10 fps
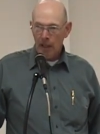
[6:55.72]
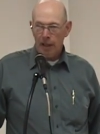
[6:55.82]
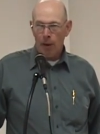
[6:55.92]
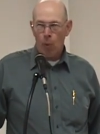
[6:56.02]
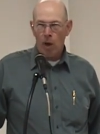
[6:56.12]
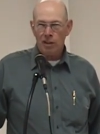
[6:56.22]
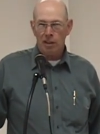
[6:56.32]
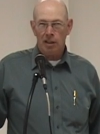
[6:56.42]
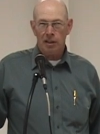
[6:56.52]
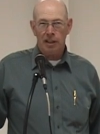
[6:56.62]
It
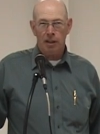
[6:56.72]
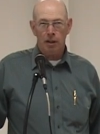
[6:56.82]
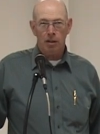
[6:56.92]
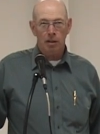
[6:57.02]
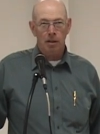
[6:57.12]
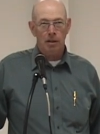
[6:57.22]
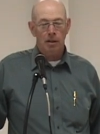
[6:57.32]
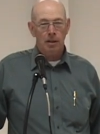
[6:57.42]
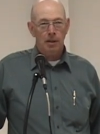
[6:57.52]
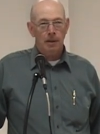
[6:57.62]
wasn't until
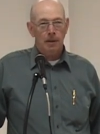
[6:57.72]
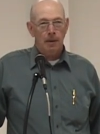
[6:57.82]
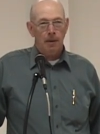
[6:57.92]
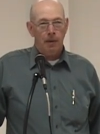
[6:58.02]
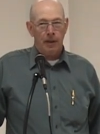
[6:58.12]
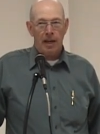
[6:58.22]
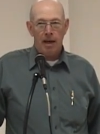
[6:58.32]
the